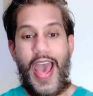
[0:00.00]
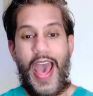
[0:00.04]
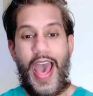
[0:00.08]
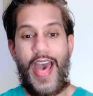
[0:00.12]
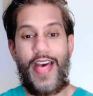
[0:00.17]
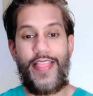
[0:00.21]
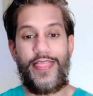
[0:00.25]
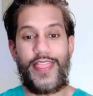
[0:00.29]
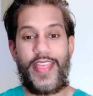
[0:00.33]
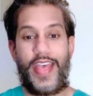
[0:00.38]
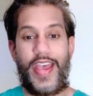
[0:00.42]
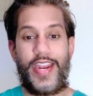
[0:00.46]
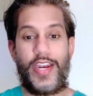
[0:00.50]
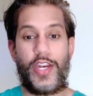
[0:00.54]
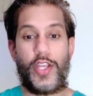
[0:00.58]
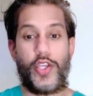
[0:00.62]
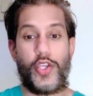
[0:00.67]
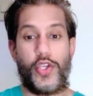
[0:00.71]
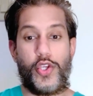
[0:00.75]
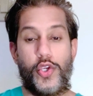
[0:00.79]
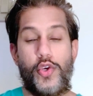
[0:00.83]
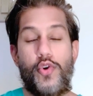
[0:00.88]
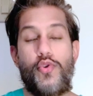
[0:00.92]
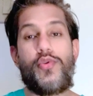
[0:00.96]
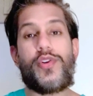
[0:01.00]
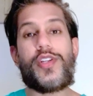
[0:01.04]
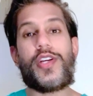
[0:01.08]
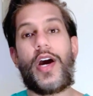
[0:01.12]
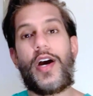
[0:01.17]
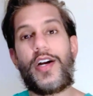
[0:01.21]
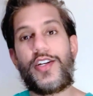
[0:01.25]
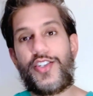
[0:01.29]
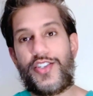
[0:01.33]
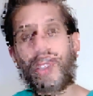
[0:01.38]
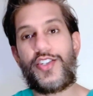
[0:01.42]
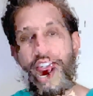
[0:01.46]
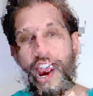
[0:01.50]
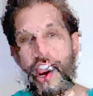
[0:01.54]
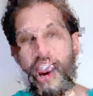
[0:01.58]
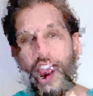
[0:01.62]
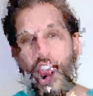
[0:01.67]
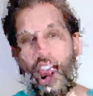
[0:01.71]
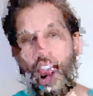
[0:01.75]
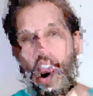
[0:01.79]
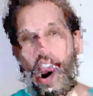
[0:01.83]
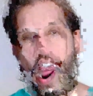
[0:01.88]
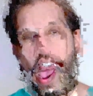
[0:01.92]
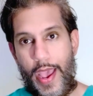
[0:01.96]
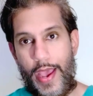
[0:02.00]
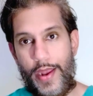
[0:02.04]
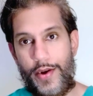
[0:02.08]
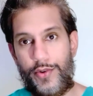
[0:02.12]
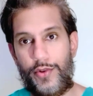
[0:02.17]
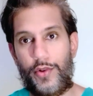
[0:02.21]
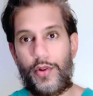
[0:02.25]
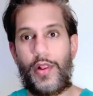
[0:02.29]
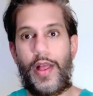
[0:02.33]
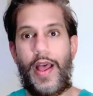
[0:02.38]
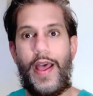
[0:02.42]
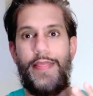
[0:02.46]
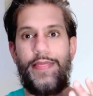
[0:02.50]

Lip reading: and then you touch that door handle,